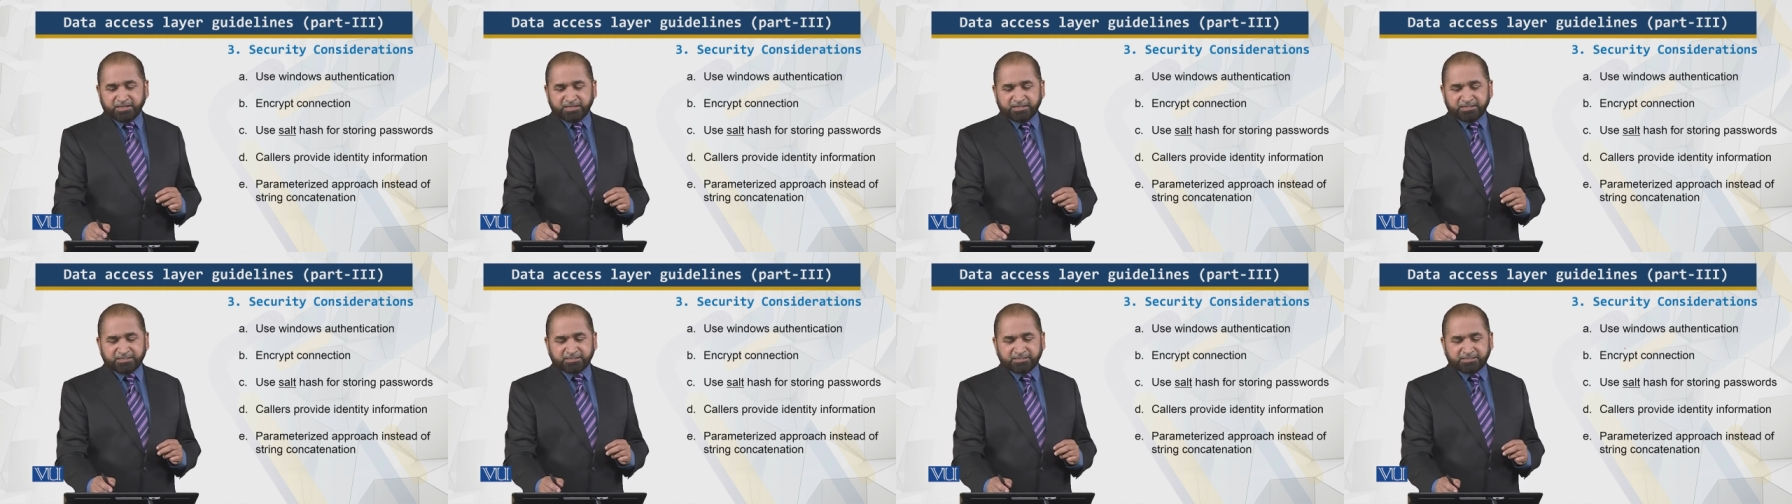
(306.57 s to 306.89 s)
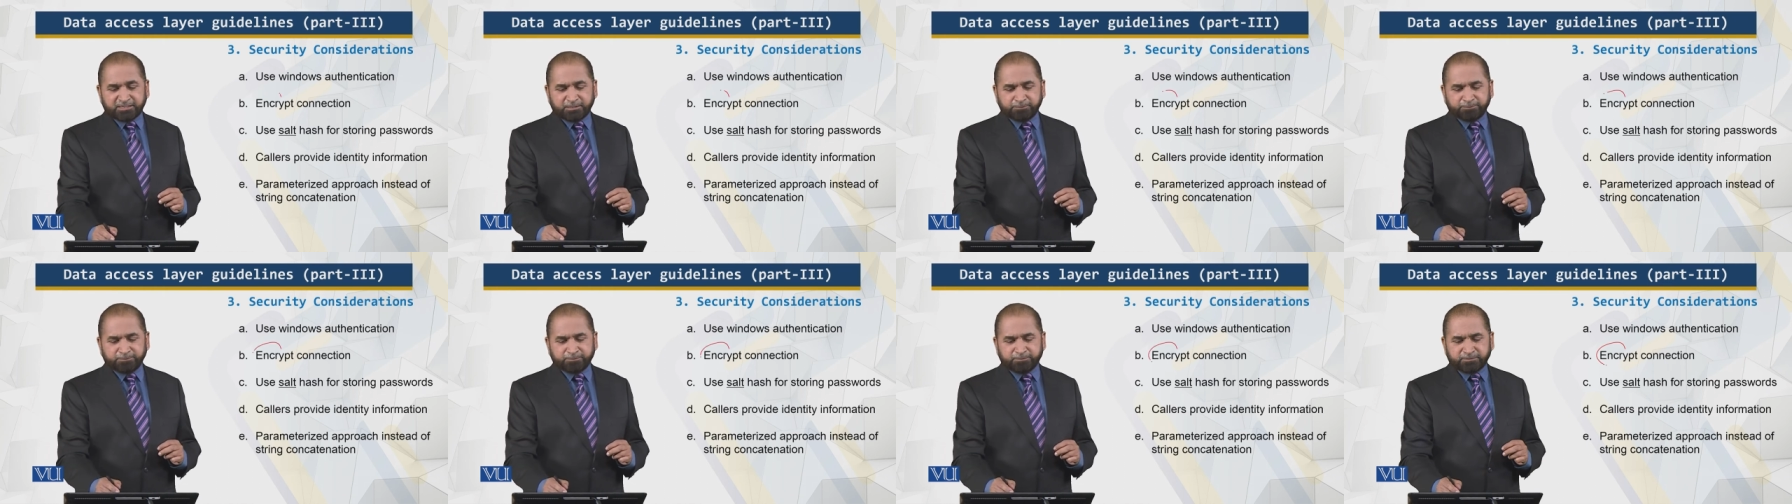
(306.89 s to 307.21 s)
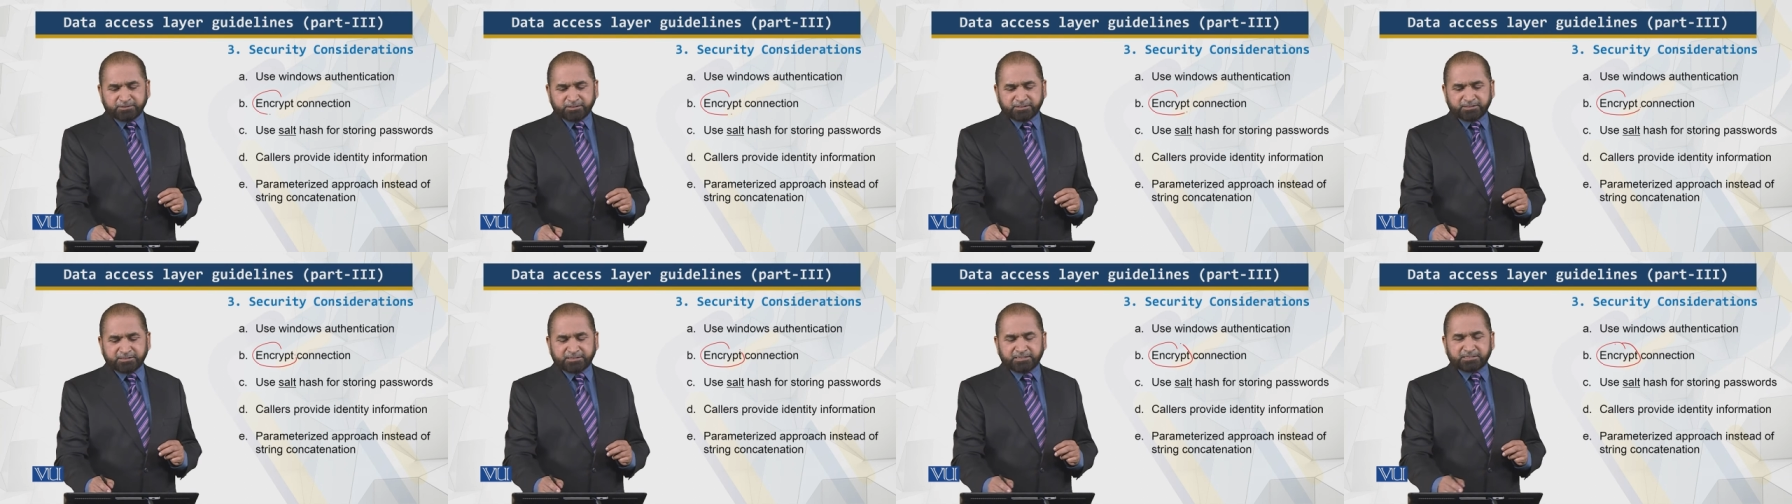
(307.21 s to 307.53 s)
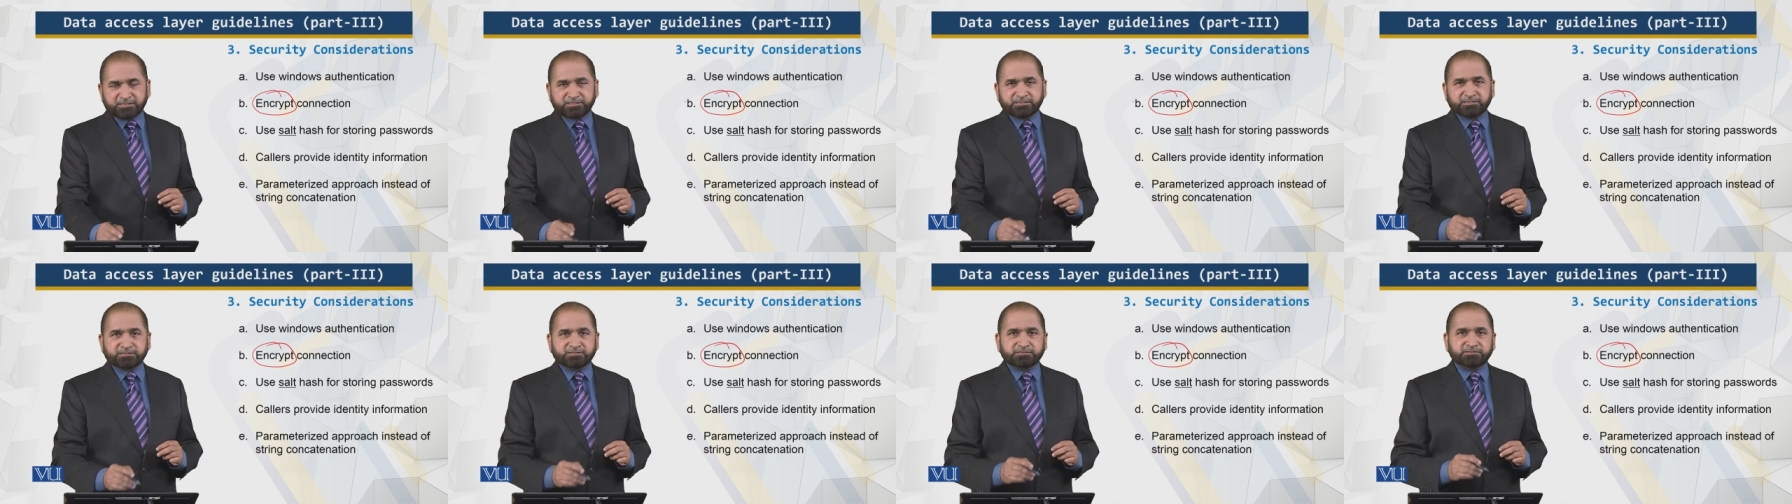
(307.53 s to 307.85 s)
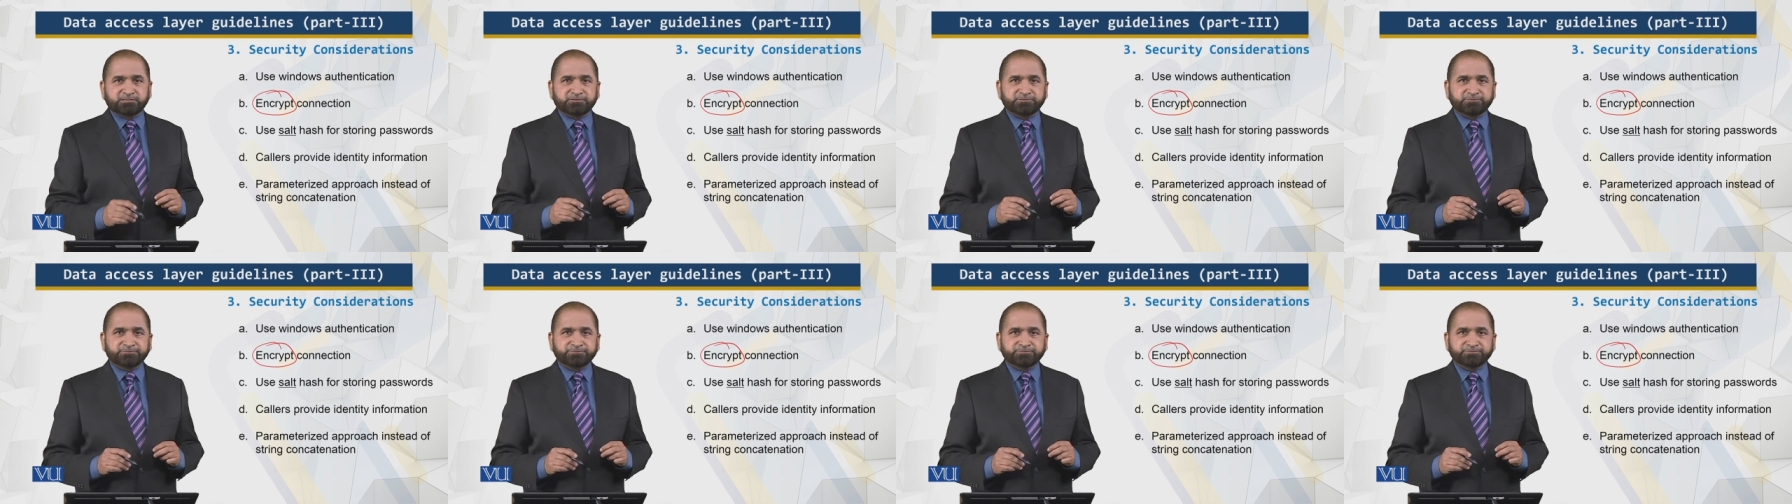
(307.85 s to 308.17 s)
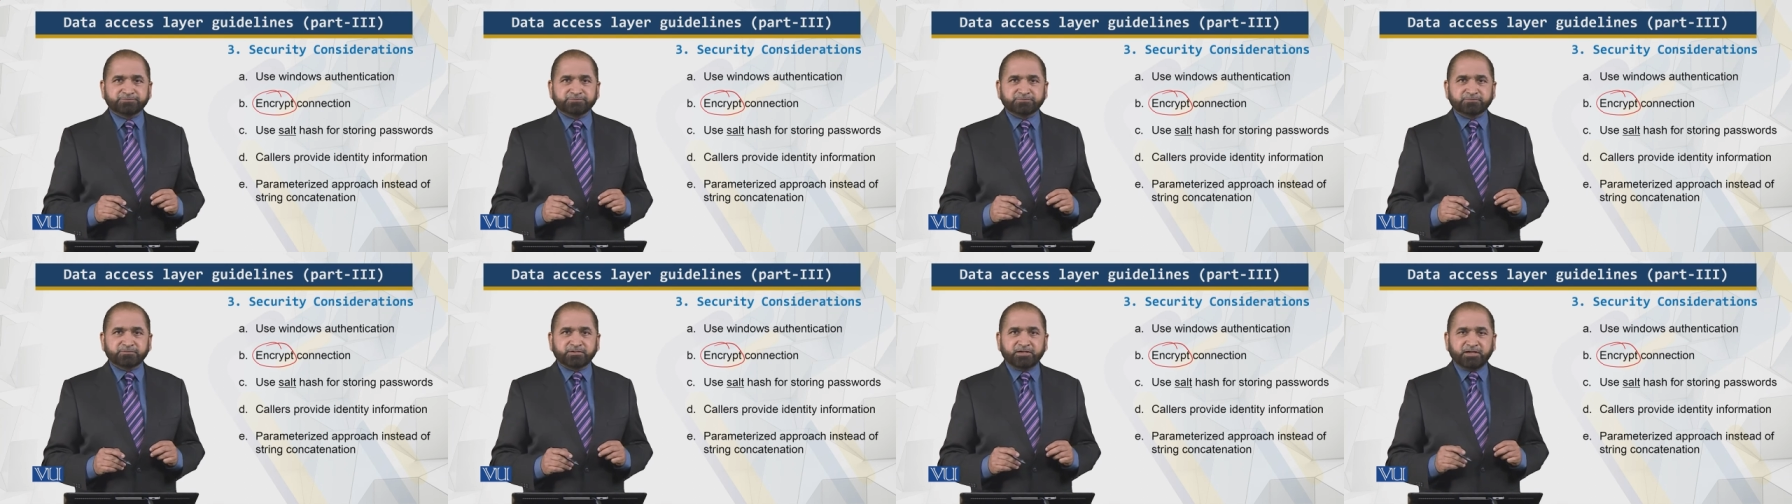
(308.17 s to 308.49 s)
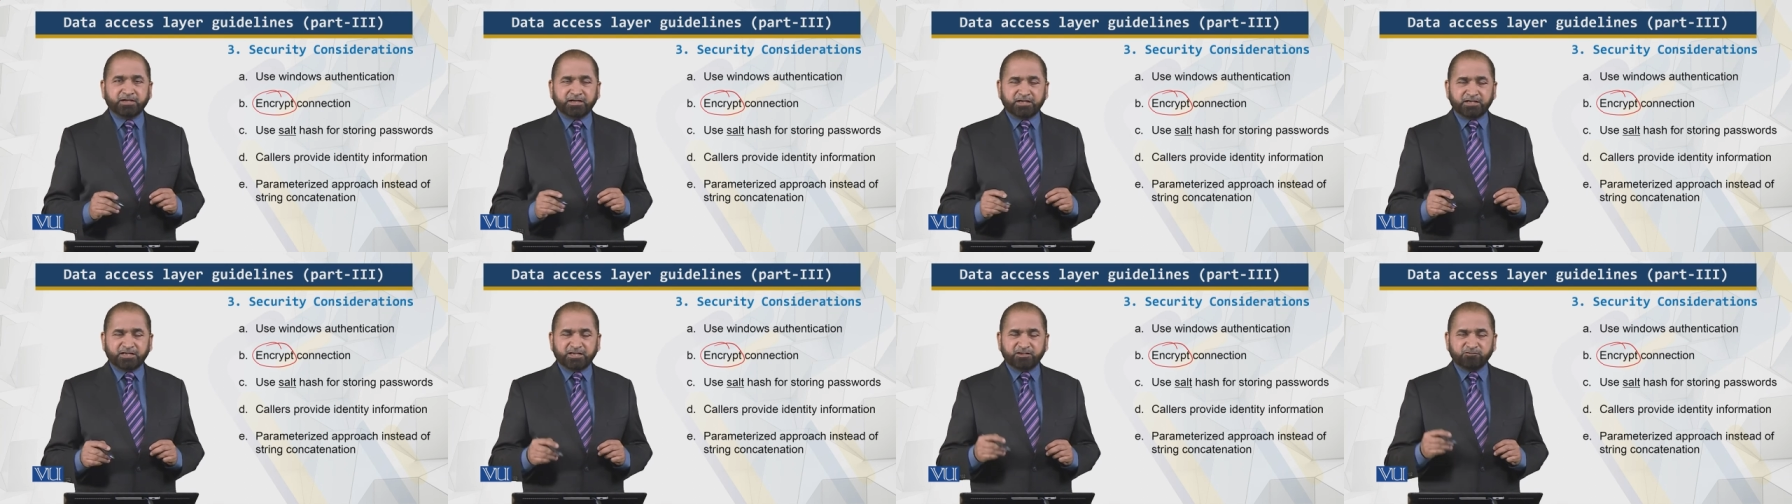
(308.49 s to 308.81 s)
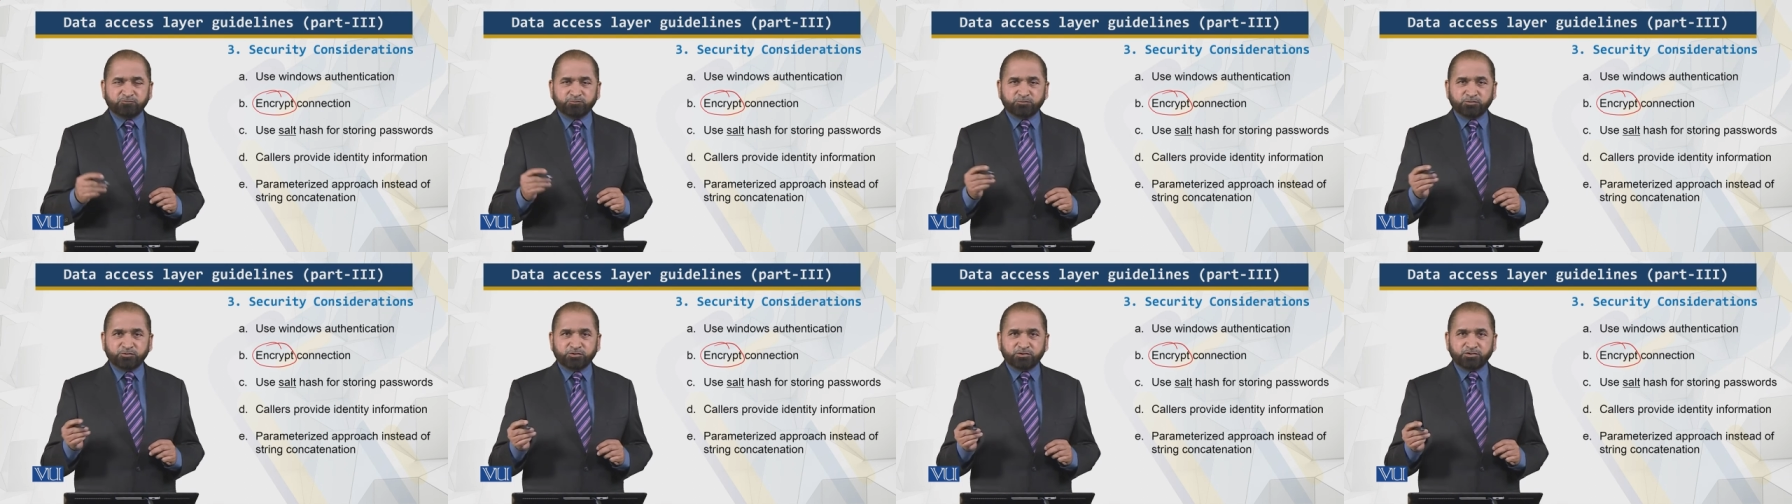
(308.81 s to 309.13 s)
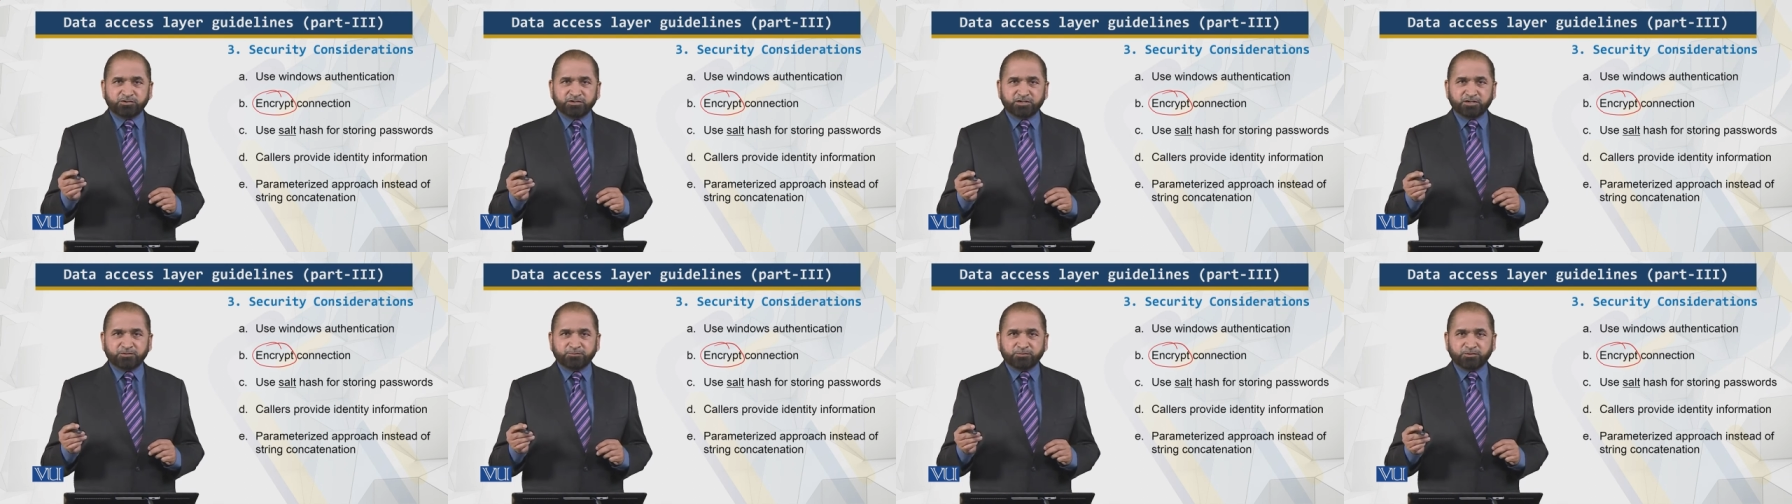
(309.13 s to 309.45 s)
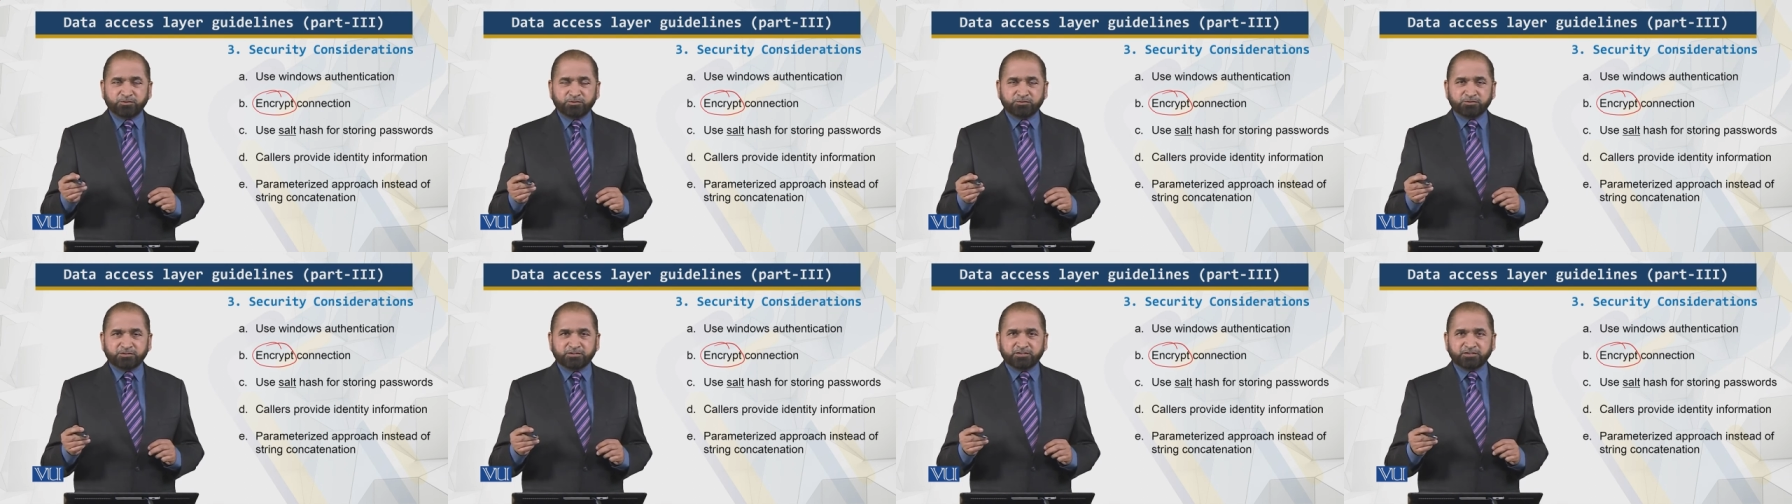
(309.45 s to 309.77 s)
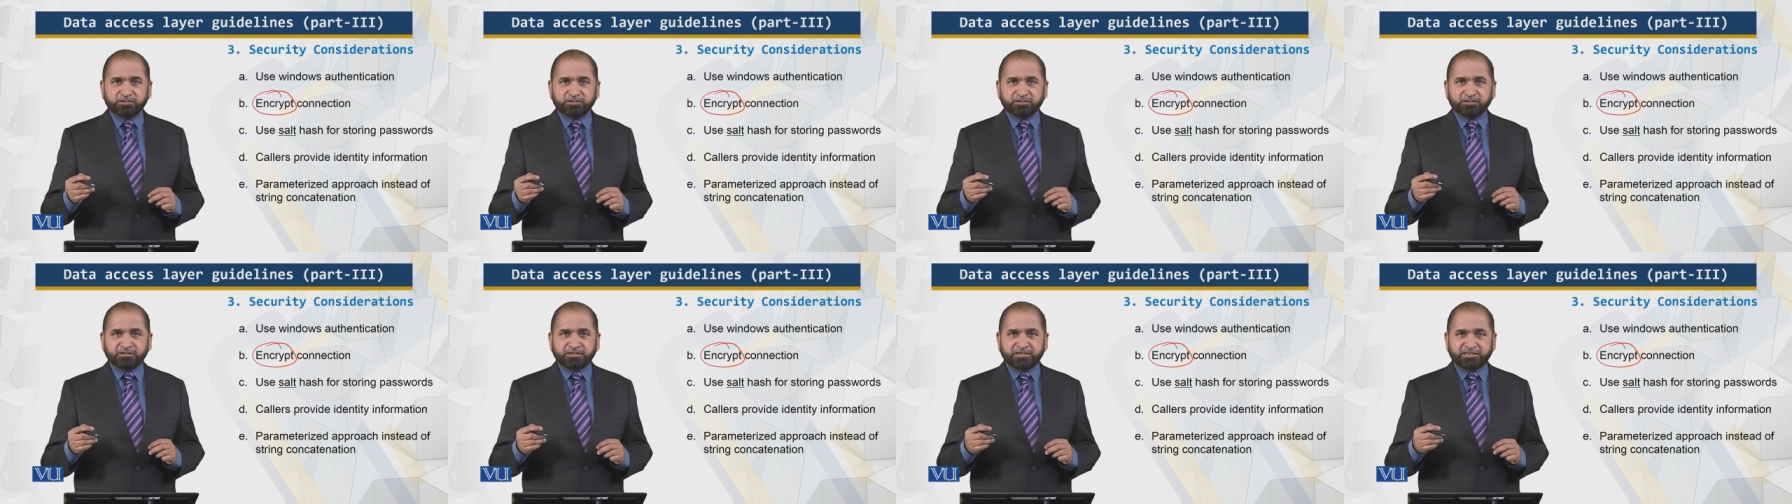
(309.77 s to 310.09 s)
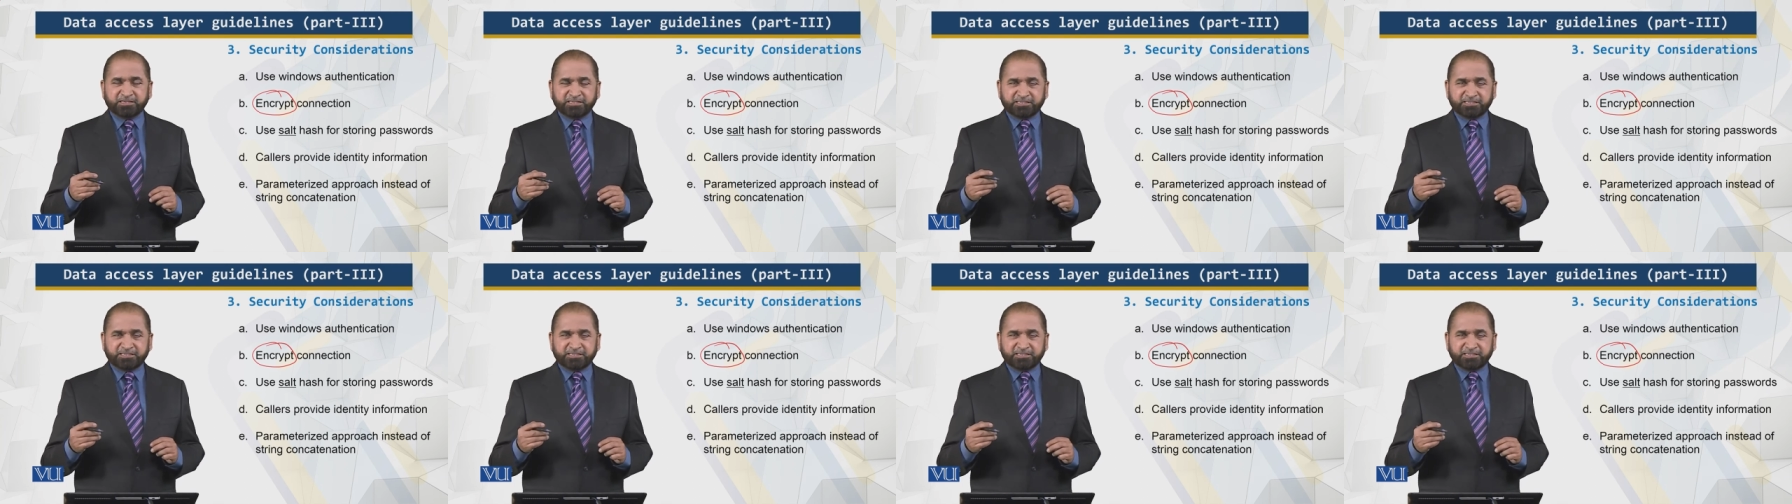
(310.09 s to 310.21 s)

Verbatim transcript: encrypt the connections i'll have more about uh,